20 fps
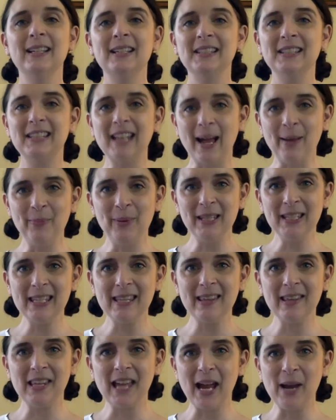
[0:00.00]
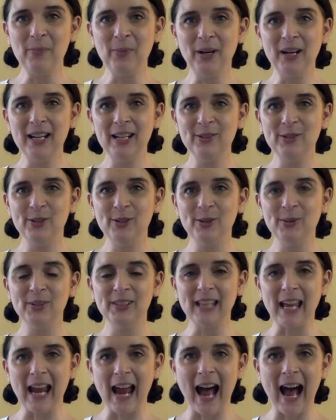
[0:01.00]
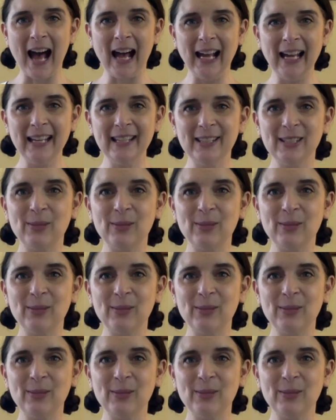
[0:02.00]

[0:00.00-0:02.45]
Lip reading: Stop into the library to say hi